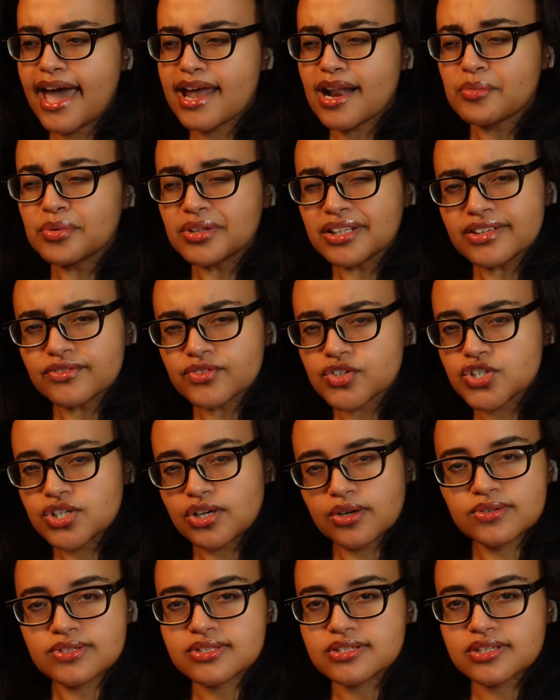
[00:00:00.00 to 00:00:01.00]
And I believe the
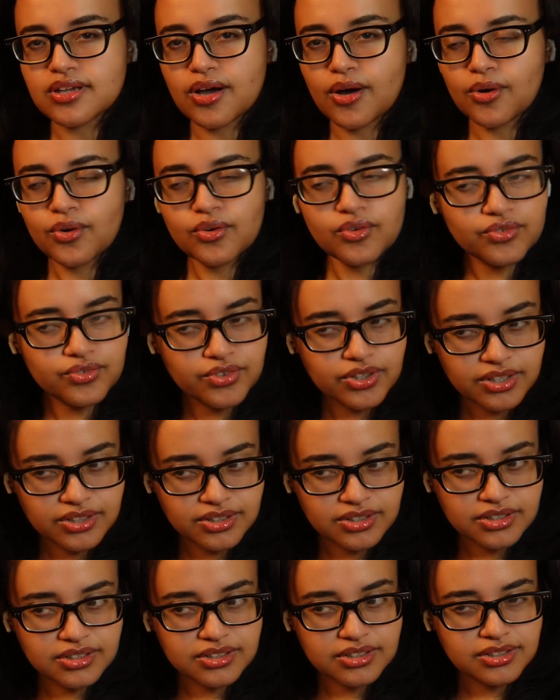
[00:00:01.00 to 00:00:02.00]
show is
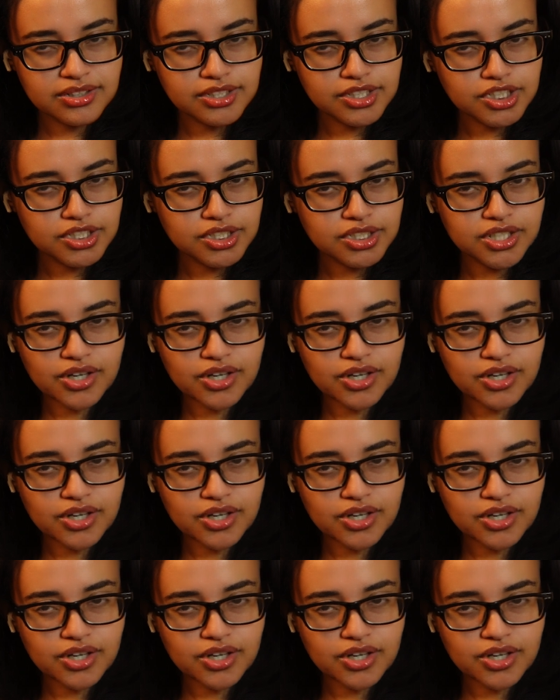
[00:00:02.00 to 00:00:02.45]
over.